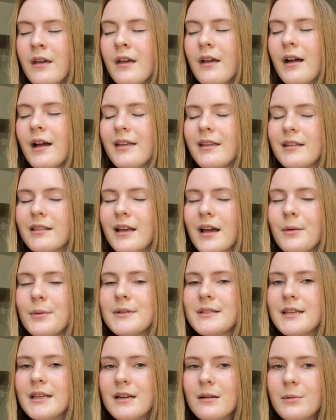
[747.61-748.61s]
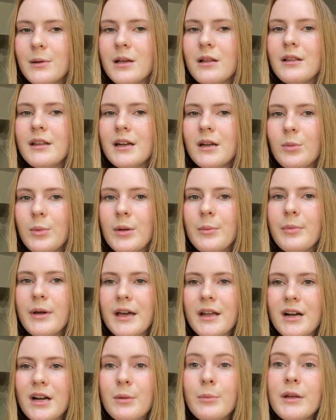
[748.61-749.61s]
I think that one's gonna be a little bit
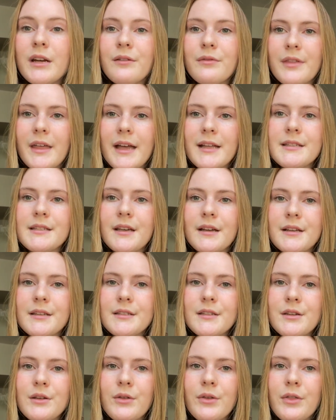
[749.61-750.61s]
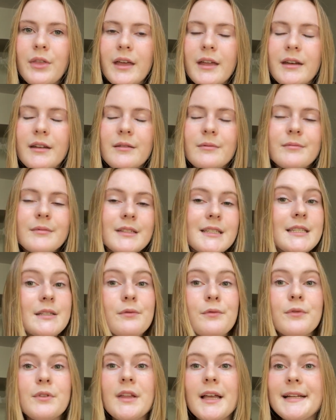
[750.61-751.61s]
better, but if that sucks too, then it's
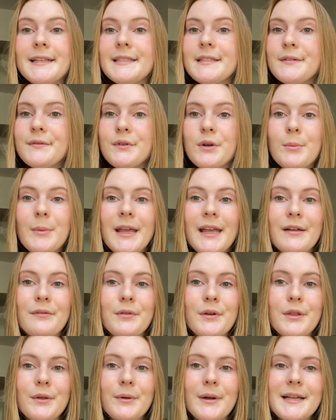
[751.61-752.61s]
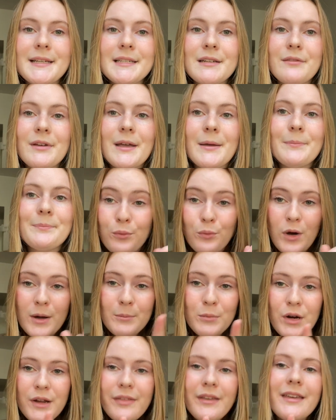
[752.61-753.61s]
flights for me for the rest of it. One
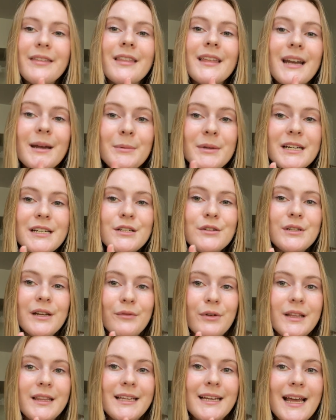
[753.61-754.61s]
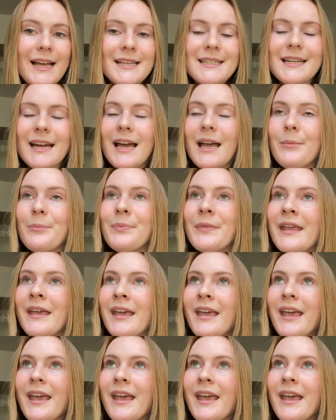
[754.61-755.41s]
more thing that I'm gonna do differently next time.